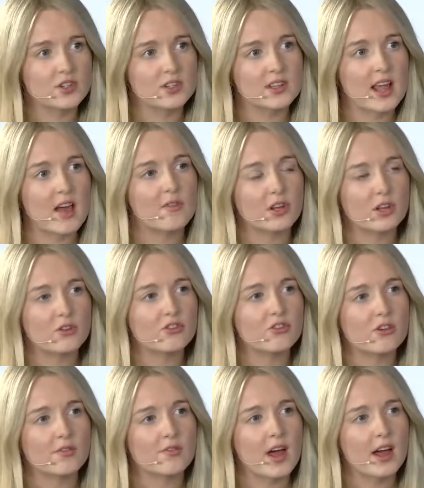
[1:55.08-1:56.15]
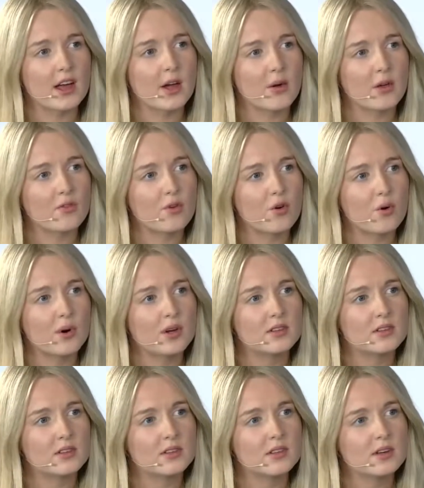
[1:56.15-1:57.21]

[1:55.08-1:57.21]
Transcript: the evolution of that going forwards?